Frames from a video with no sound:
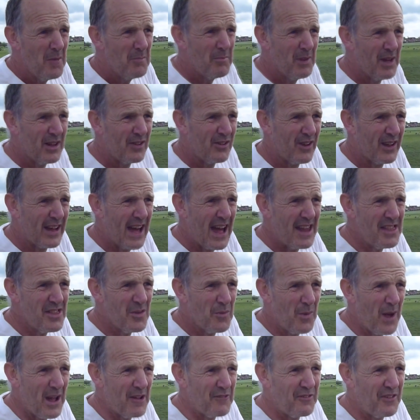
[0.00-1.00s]
But regarding the
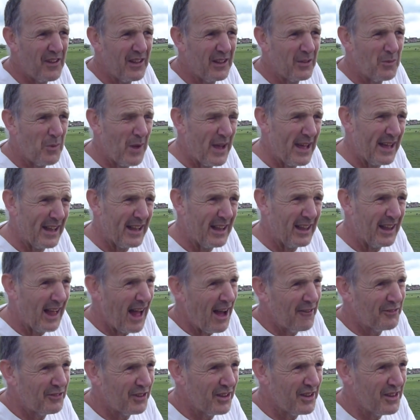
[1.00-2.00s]
Wakefield Wheel,
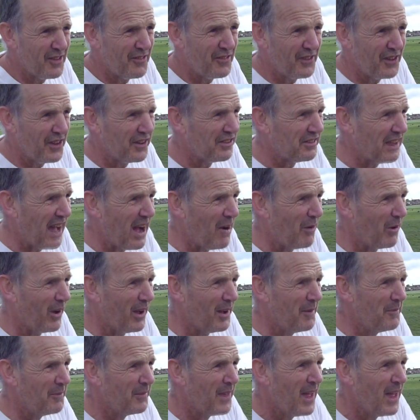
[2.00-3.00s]
after the first hour,